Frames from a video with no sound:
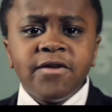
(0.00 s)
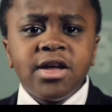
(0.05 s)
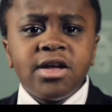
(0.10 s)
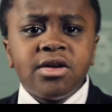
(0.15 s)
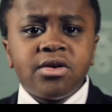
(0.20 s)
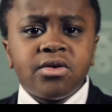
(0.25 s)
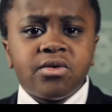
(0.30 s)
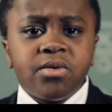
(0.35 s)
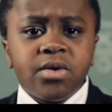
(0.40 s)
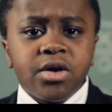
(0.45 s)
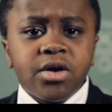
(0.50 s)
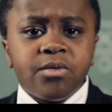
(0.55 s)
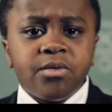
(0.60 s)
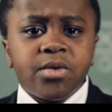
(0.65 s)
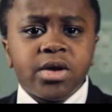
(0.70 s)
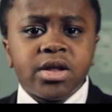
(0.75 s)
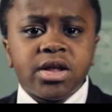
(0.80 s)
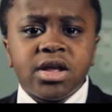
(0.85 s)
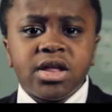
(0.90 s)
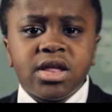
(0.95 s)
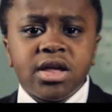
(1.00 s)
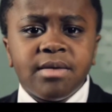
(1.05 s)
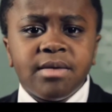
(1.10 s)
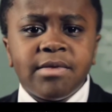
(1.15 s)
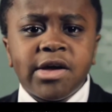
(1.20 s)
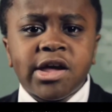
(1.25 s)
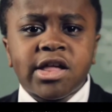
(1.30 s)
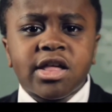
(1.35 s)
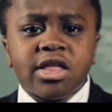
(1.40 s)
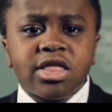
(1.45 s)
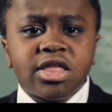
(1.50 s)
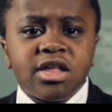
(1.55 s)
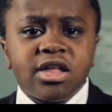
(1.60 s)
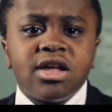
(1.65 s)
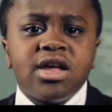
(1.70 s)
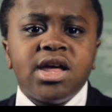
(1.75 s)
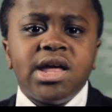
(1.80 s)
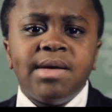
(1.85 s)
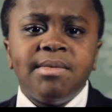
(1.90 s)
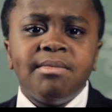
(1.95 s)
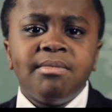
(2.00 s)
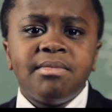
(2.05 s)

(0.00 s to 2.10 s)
if he quit when he didn't make the team?